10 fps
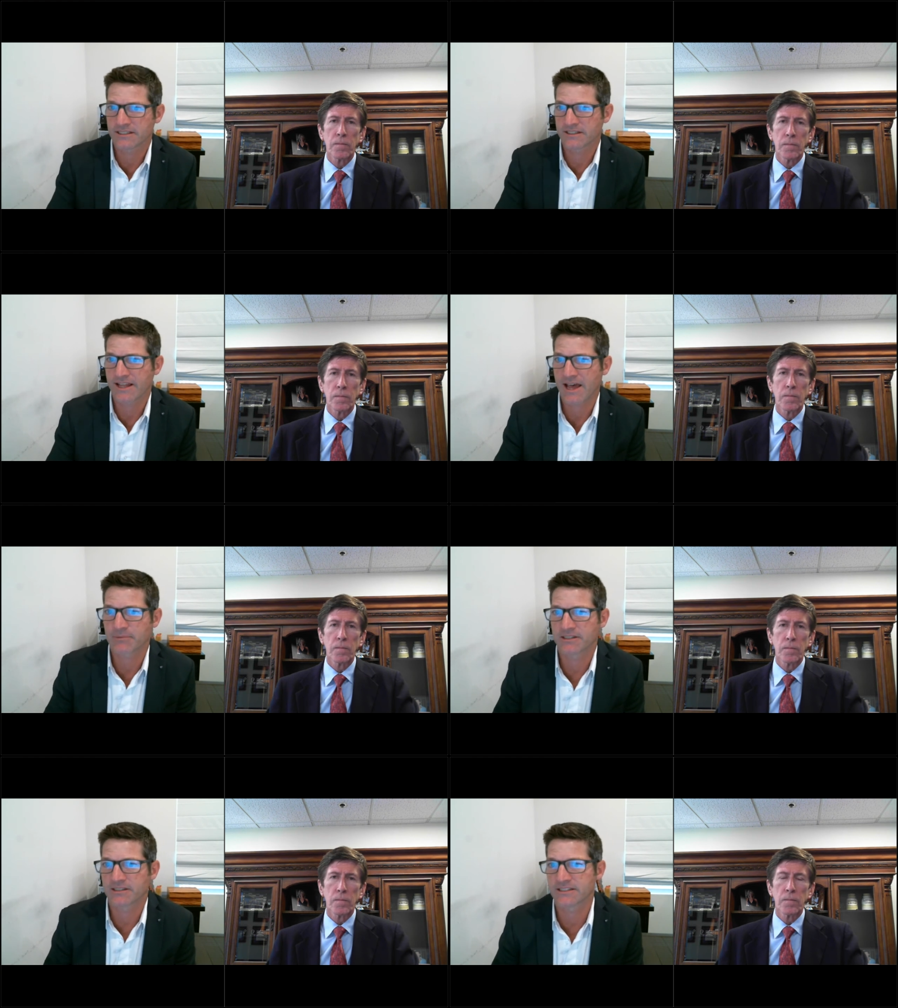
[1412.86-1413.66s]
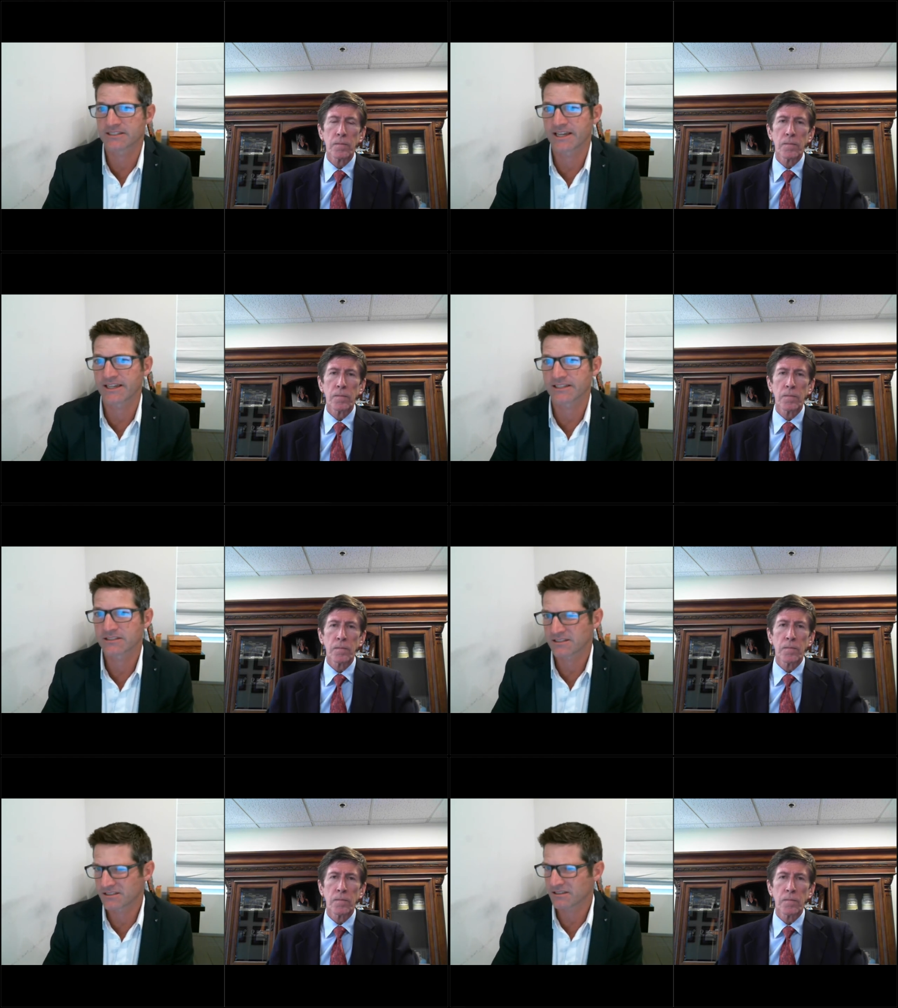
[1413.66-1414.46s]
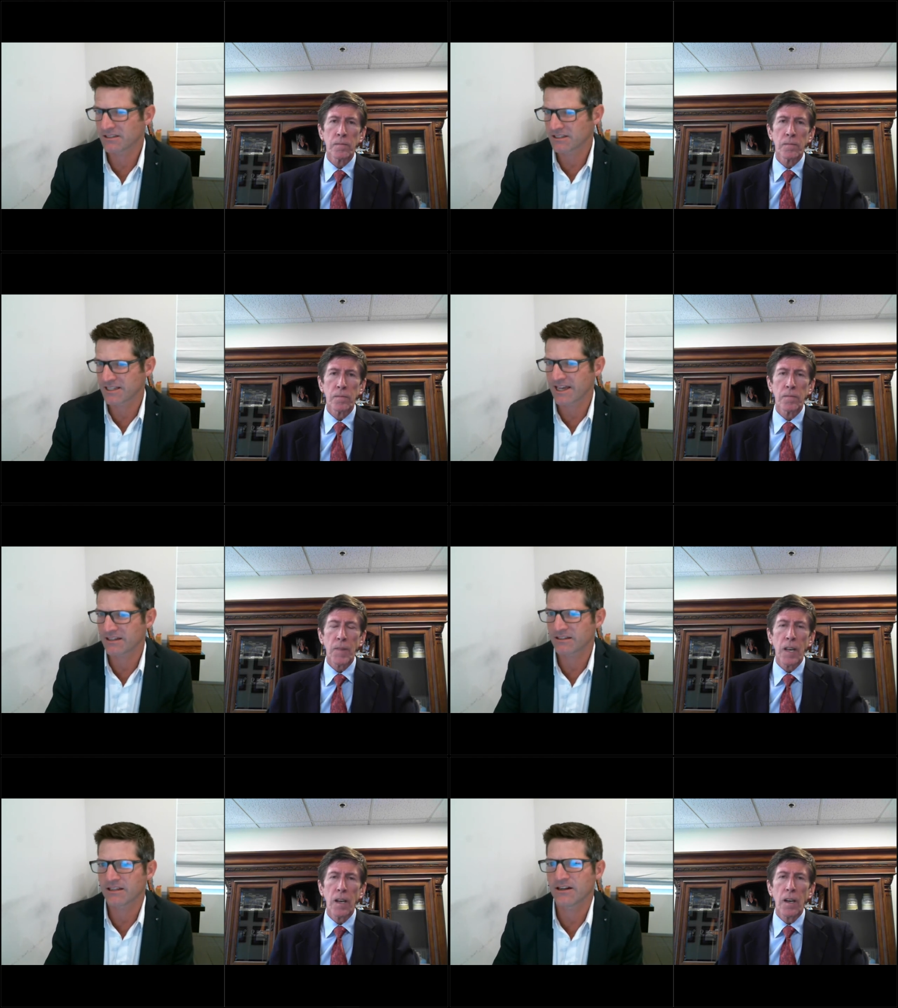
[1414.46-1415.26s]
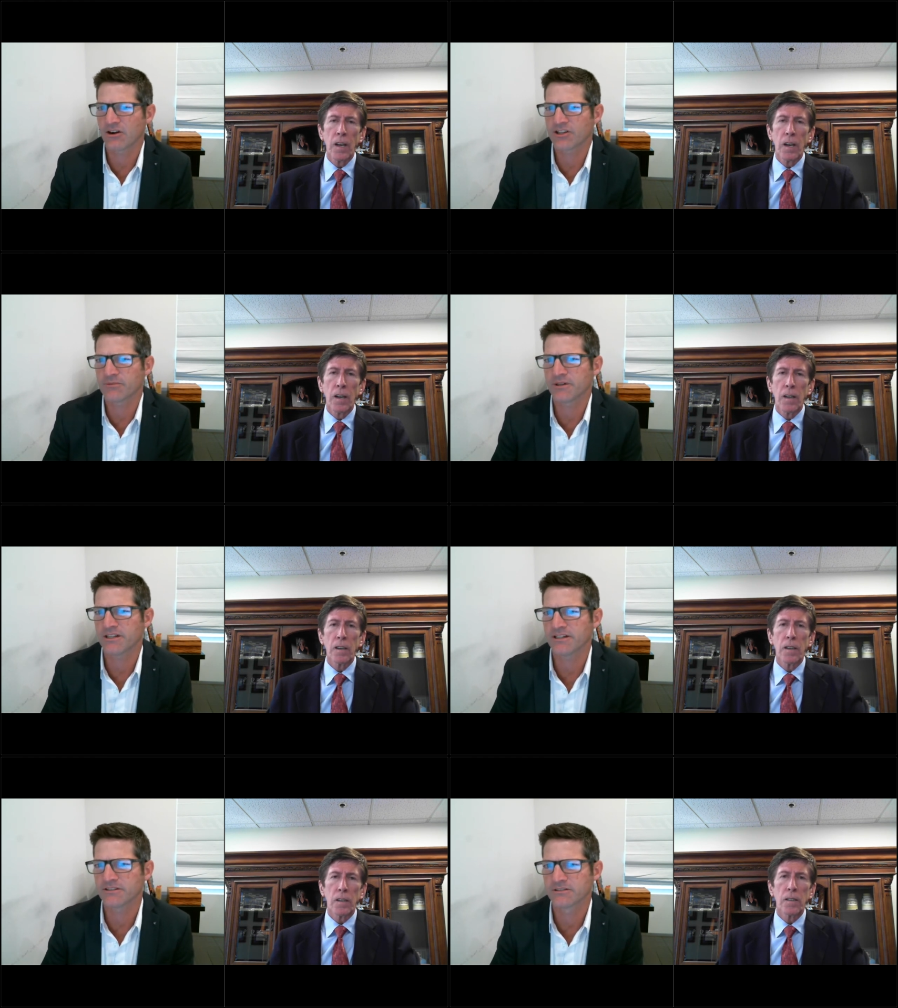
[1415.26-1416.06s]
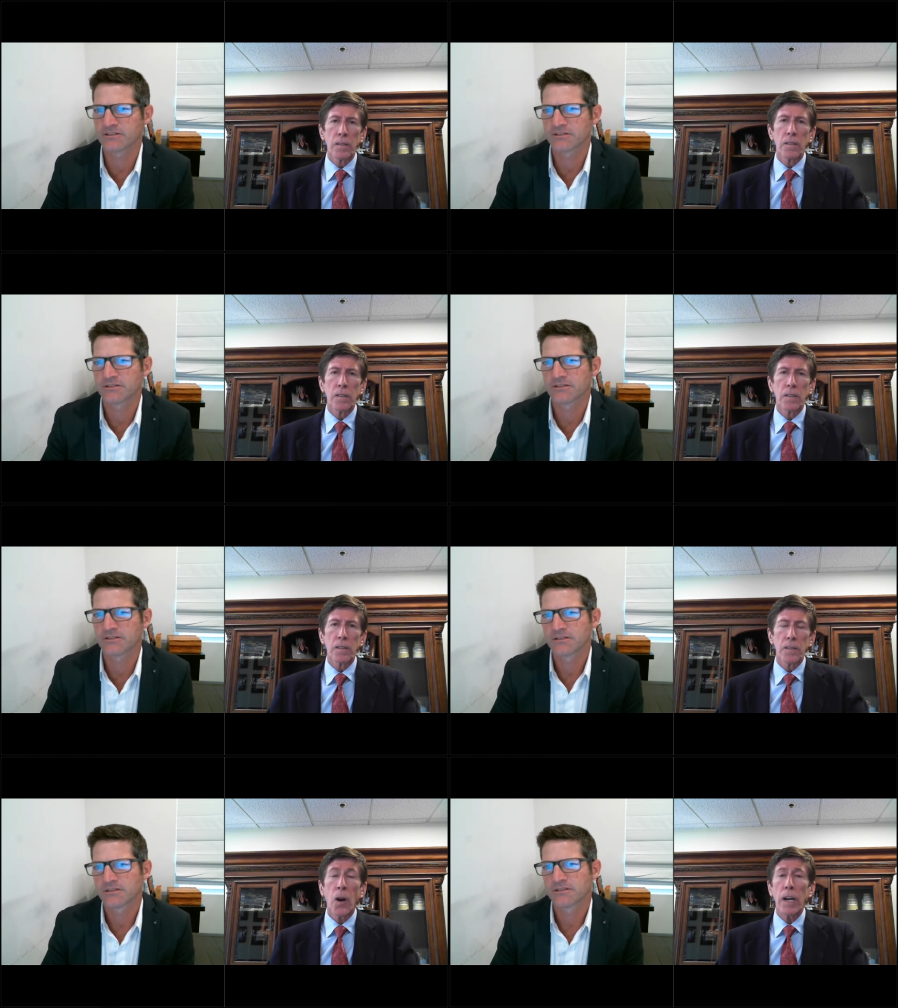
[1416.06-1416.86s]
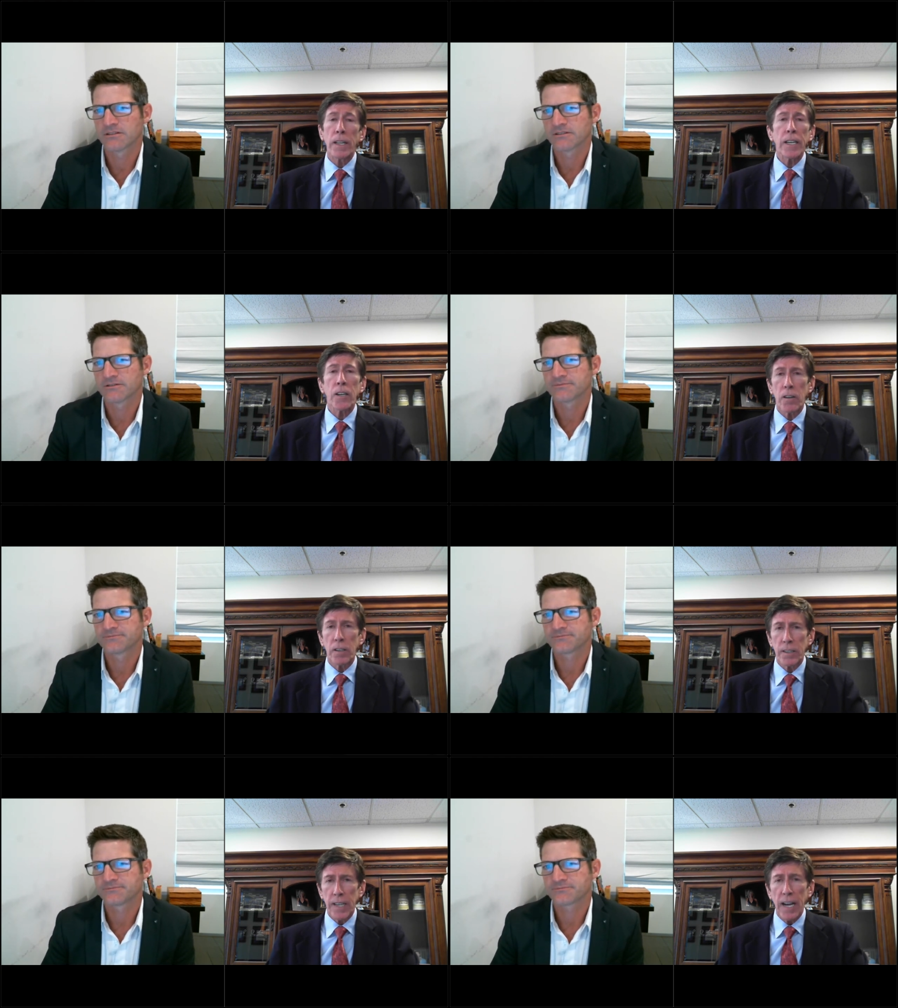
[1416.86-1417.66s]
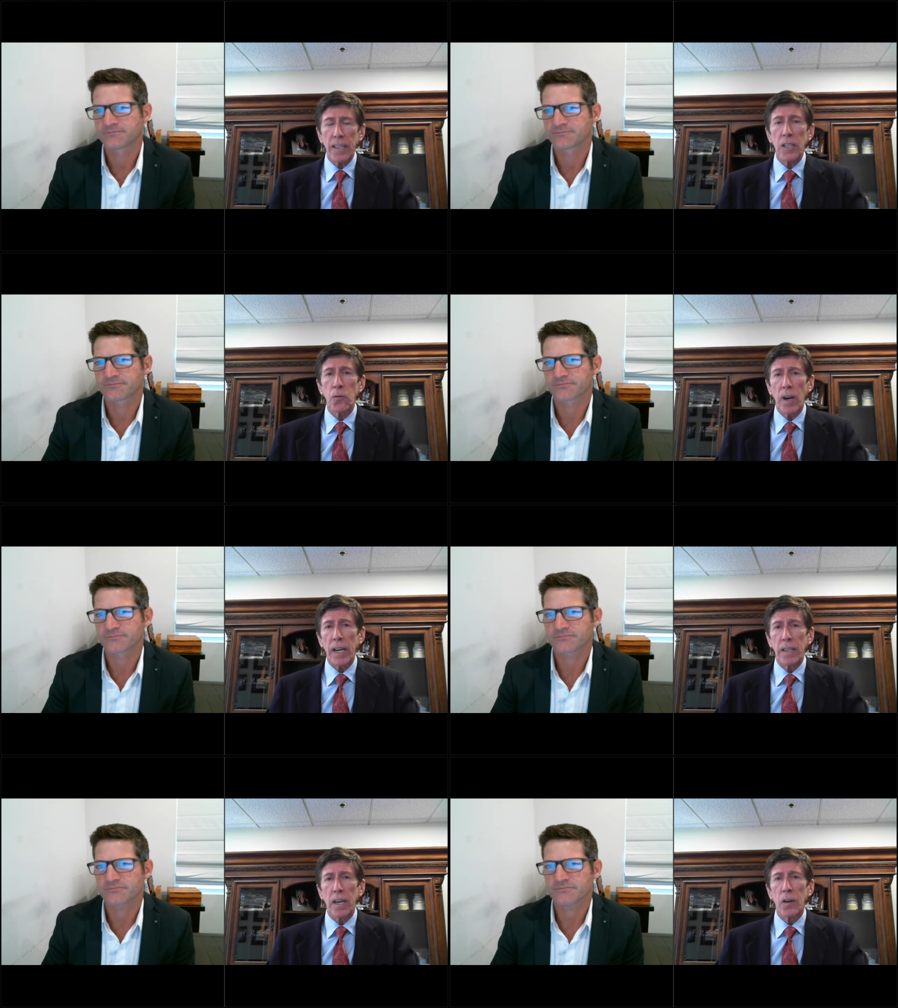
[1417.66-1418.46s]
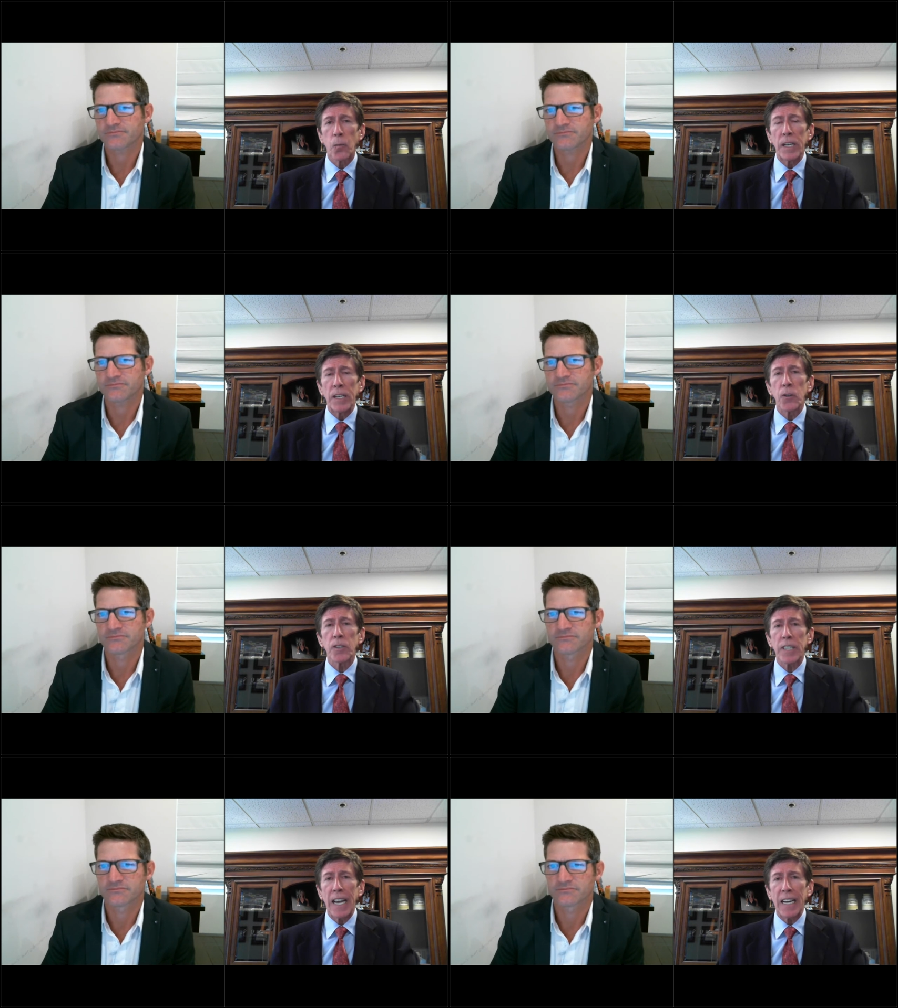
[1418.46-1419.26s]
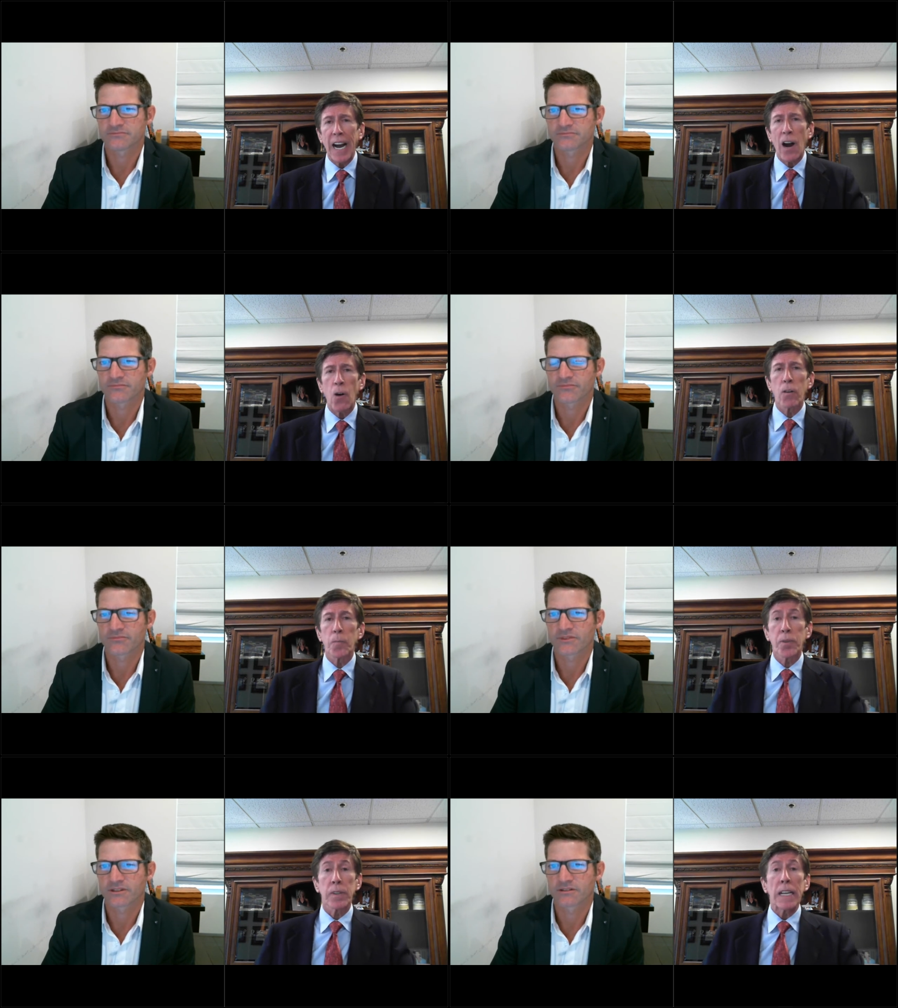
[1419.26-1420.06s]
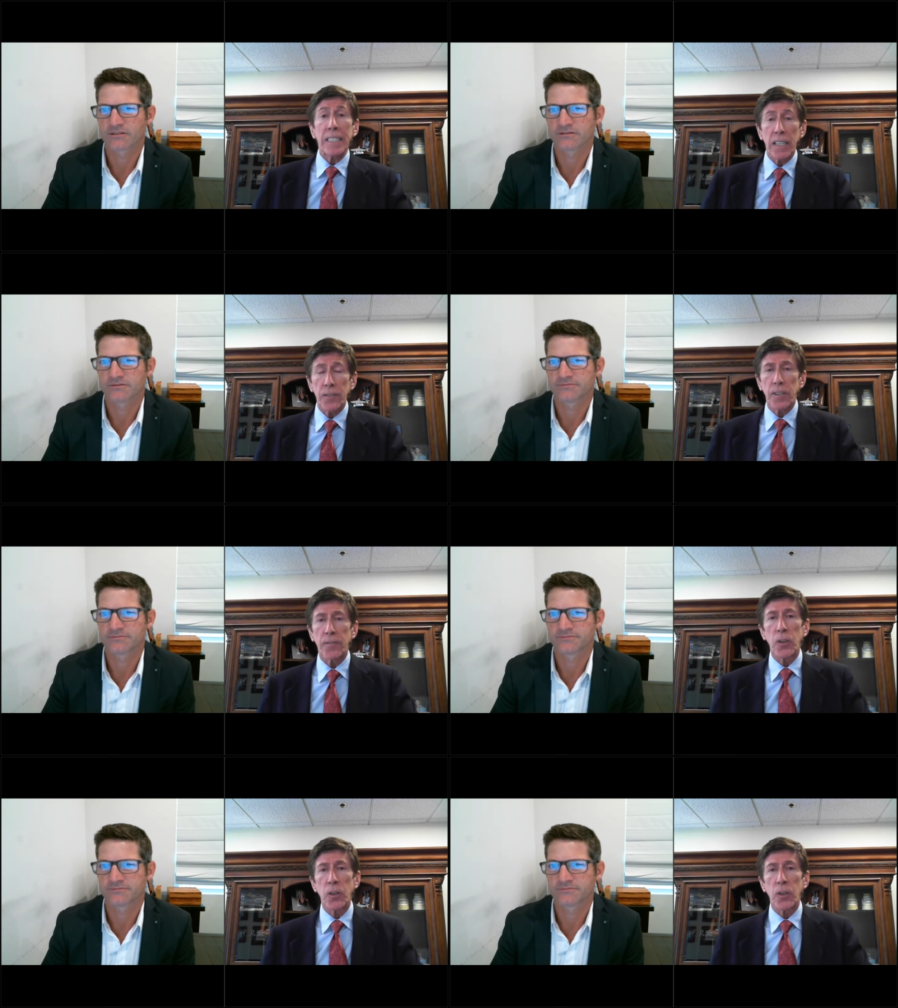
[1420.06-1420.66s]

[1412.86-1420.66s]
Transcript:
Speaker 1: didn't happen in this case. Is is
Speaker 2: that an argument here? No, I think you're exactly right. Uh, we do take our plaintiffs, if you